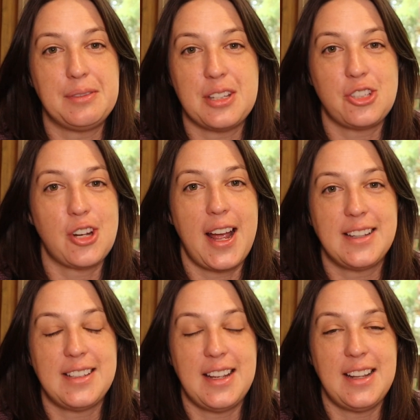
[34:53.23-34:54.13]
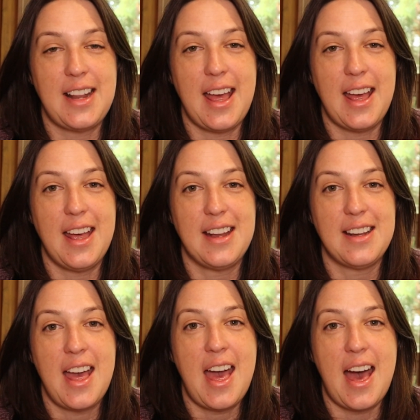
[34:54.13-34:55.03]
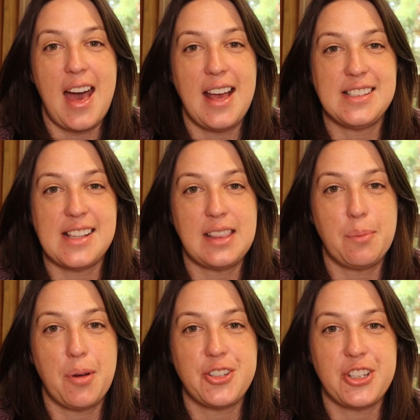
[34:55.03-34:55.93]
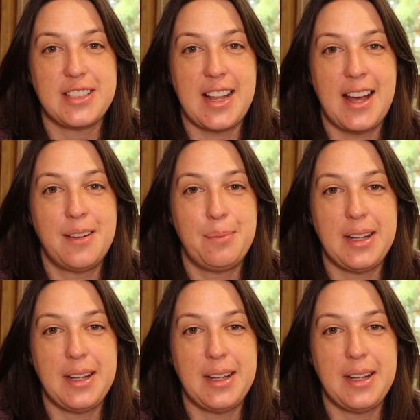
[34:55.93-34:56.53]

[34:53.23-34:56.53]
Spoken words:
distracted, and I set the project down,